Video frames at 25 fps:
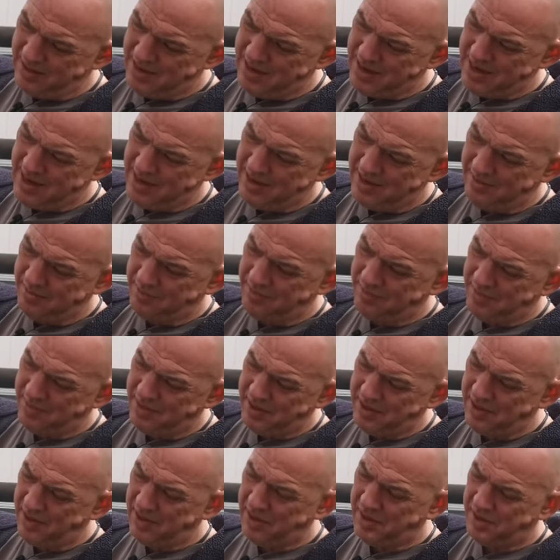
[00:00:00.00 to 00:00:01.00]
then
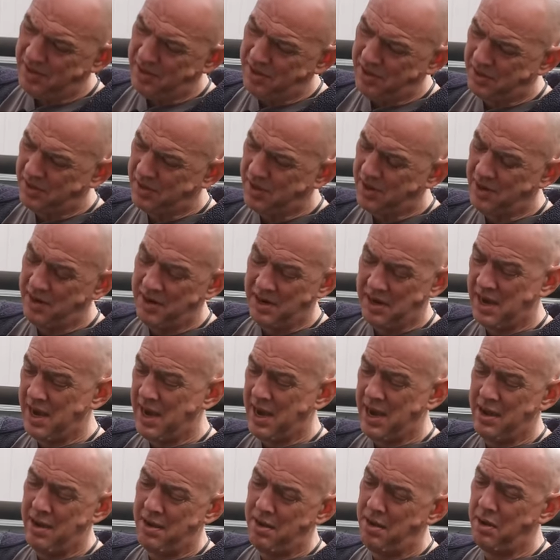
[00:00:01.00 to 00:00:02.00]
this is just going to
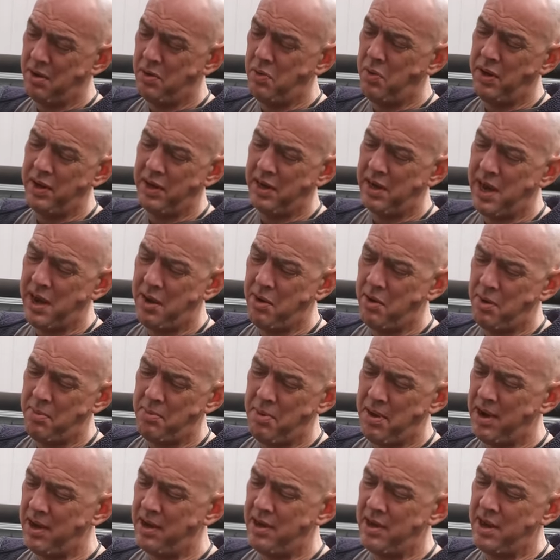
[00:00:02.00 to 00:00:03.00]
get put a coat of
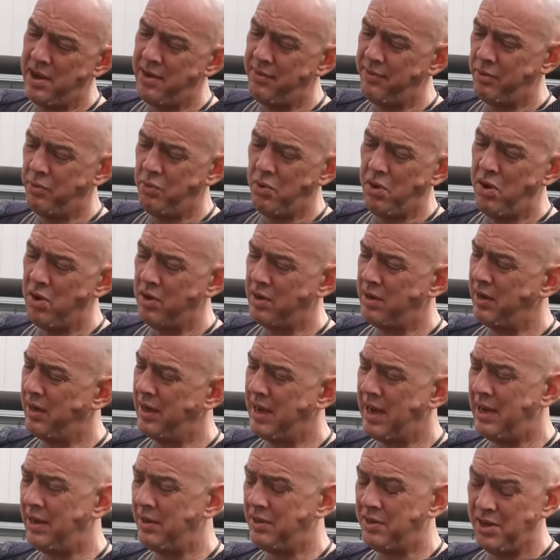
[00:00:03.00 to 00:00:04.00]
paint over what I can
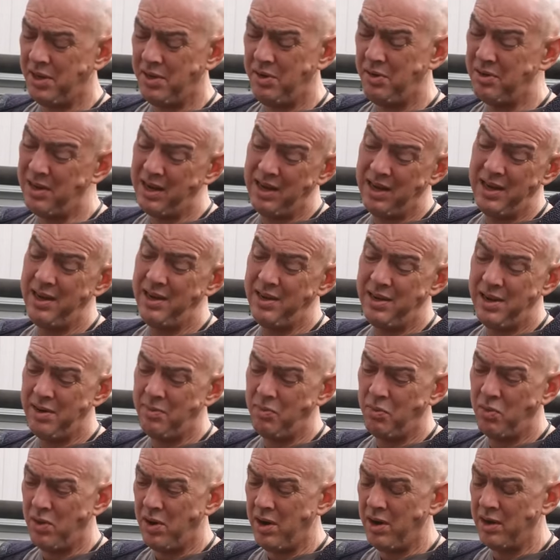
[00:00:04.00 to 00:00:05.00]
get to, clean
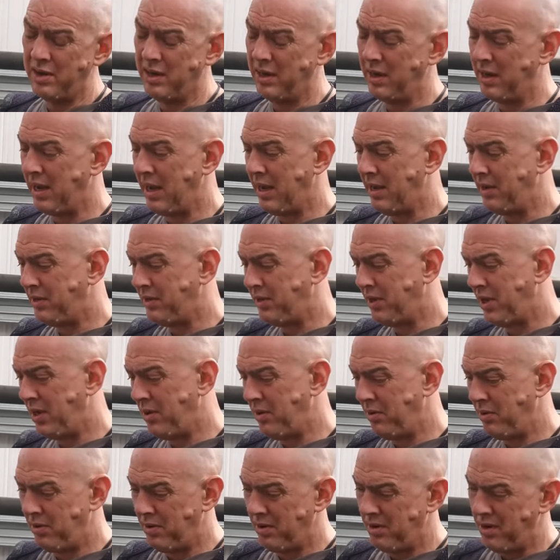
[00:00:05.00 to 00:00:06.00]
up what I can get to.
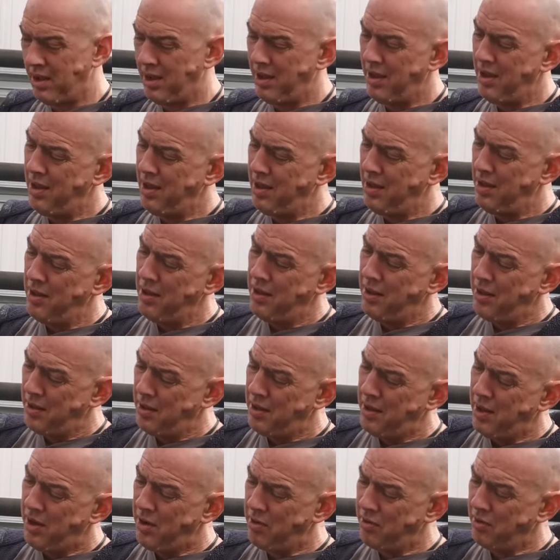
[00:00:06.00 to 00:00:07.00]

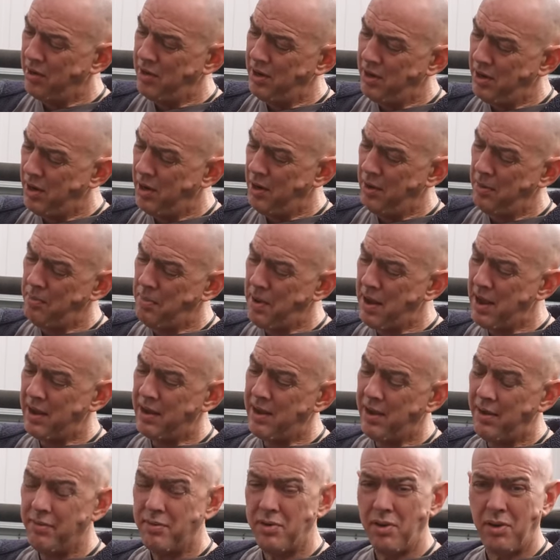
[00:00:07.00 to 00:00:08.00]
I'm gonna
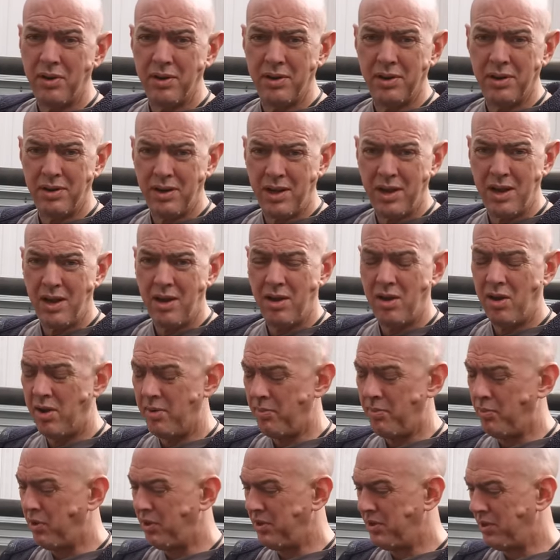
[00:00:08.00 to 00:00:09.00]
pack. I've got a uh,
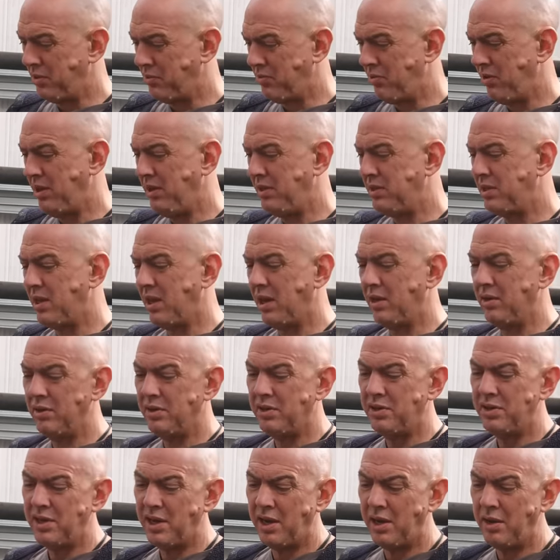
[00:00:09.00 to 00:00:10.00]
high pressure grease gun,
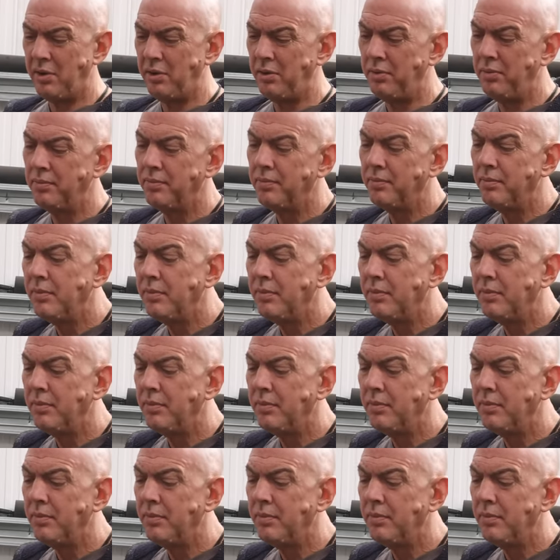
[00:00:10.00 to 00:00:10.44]
so